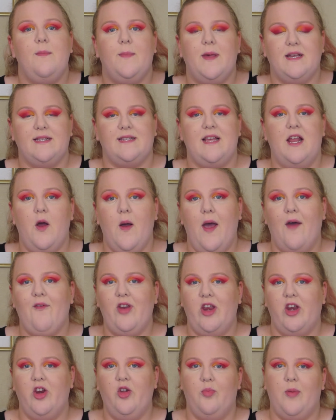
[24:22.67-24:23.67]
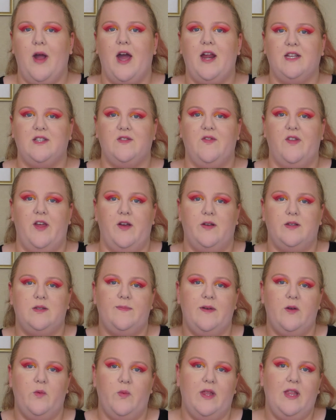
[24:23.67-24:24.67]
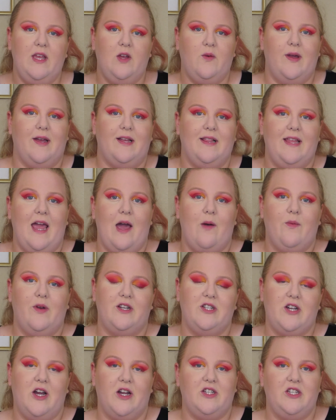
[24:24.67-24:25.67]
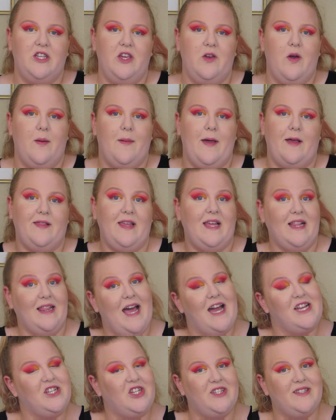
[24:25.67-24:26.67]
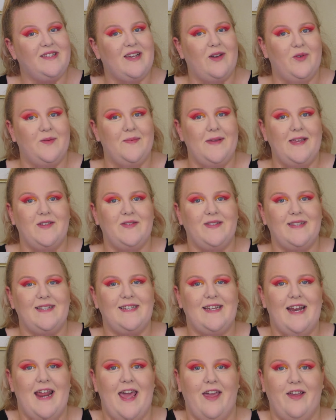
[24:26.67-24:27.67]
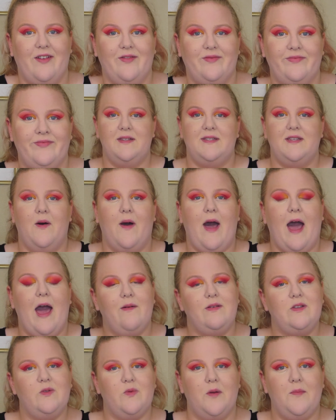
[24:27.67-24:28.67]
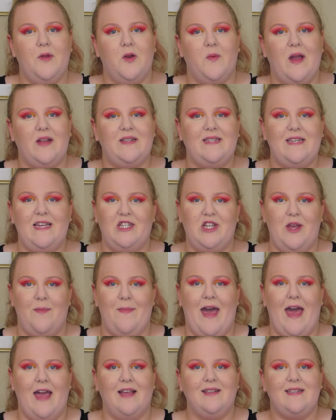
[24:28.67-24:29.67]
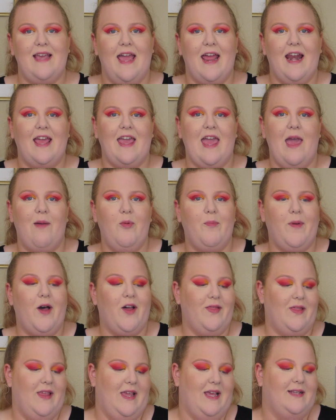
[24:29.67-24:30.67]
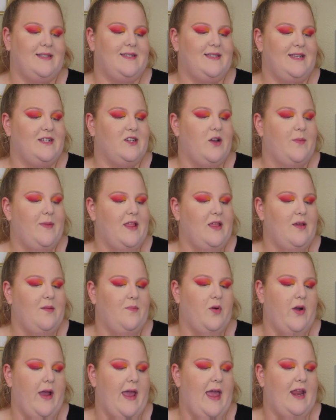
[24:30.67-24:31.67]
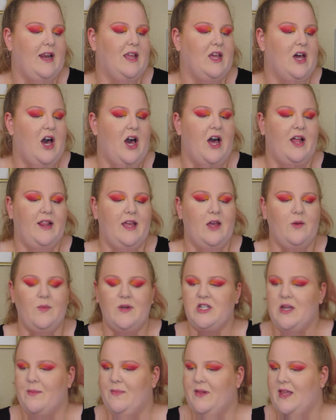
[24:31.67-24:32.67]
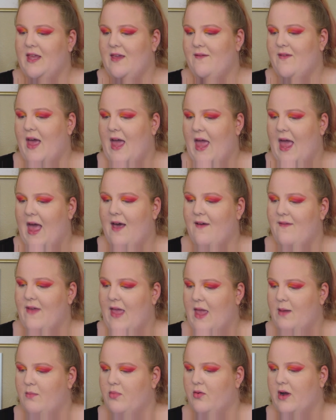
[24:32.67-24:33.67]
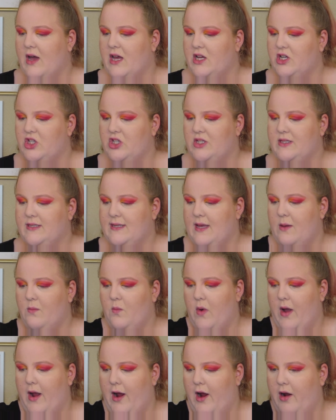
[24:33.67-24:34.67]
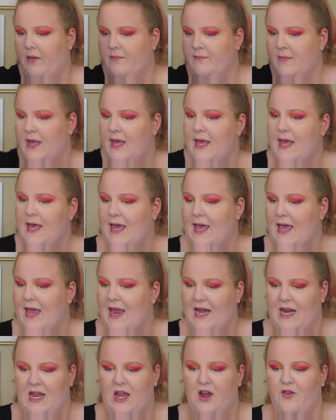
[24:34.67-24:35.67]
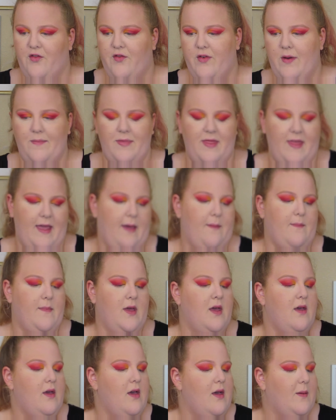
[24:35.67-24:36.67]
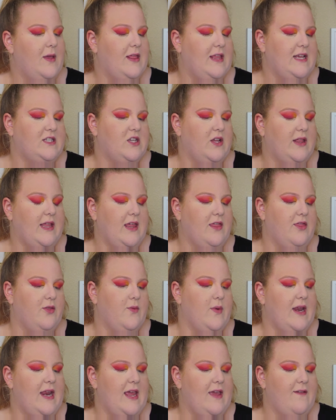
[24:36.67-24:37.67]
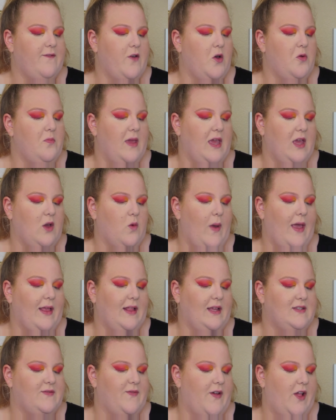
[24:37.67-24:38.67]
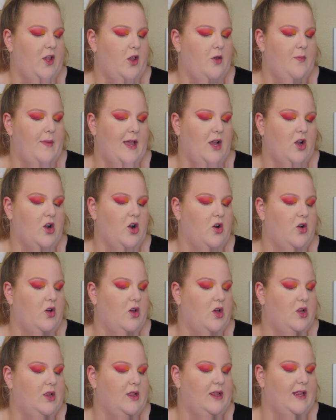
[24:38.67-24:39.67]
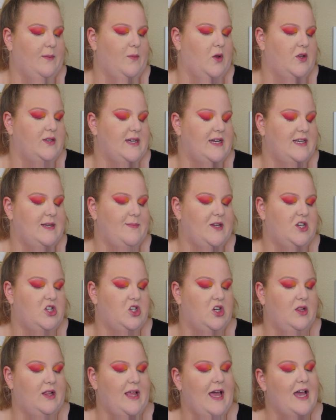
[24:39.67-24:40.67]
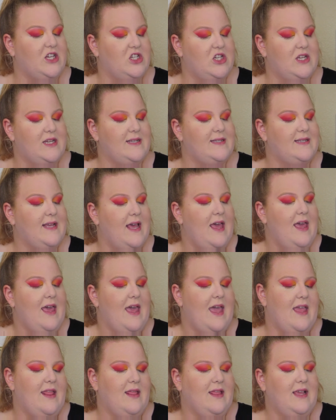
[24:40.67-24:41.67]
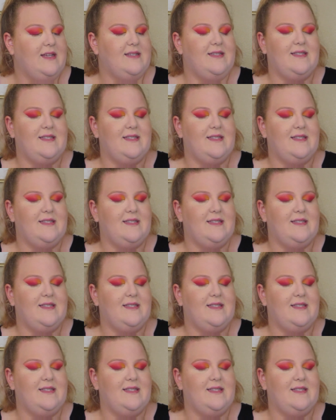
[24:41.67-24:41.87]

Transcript: because I don't have any new products for those. But really quickly, I want to talk to you about the lashes I will be using today. So I was roaming around TJ Maxx and I came upon these. These are by the brand Cala, which I believe I have a brush somewhere in here from them. But these are the 3D Faux Mink Weightless Volume and Curl Multidimensional Lashes in the